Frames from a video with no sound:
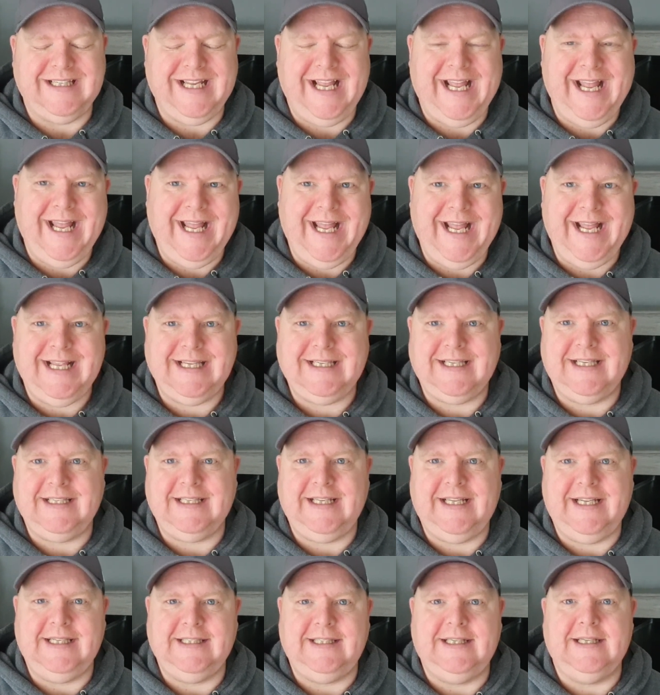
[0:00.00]
It is as
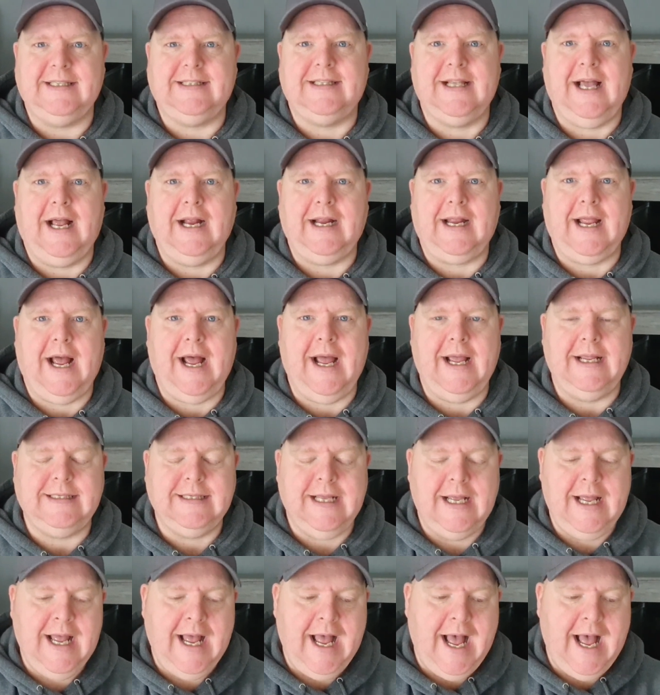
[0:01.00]
easy as that guys,